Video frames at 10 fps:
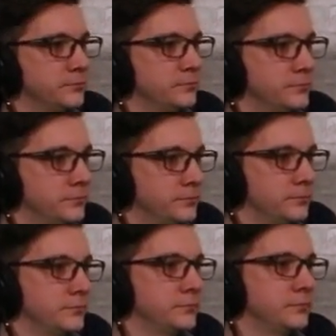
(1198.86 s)

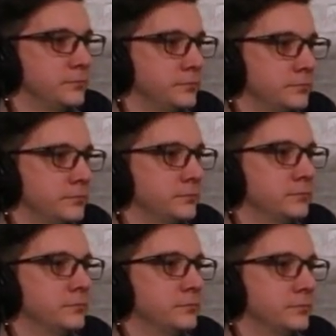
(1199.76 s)

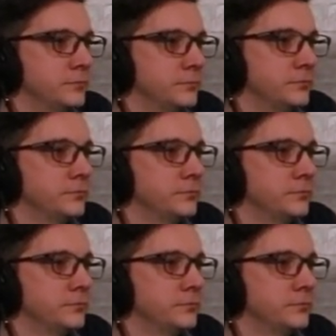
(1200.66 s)
(silent)